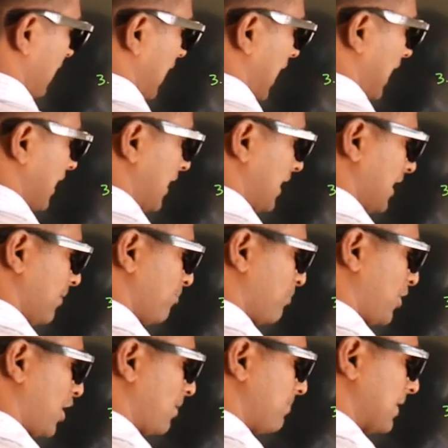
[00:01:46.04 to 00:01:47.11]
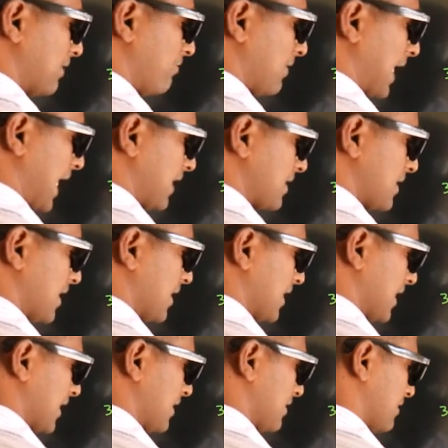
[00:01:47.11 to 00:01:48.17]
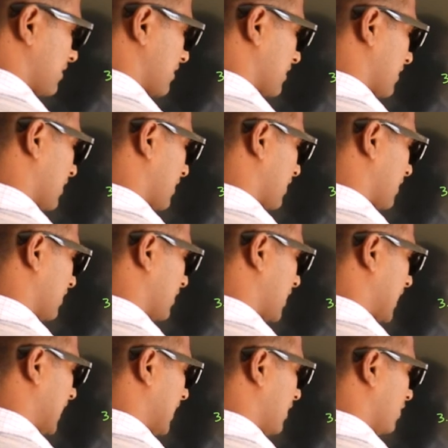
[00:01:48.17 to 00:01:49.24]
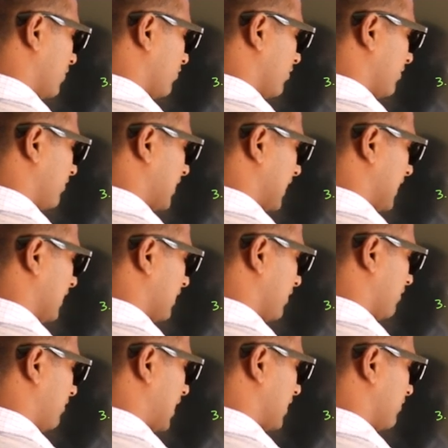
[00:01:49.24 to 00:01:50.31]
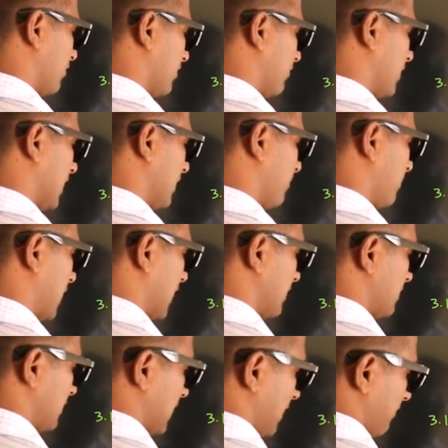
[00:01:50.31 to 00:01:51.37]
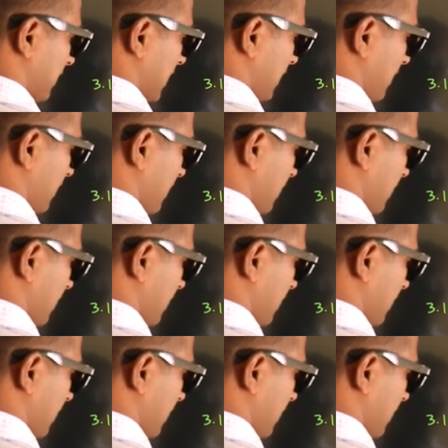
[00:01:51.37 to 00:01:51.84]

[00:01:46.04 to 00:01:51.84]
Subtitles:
And in improper fraction it is 3 into 50, 150 plus 7,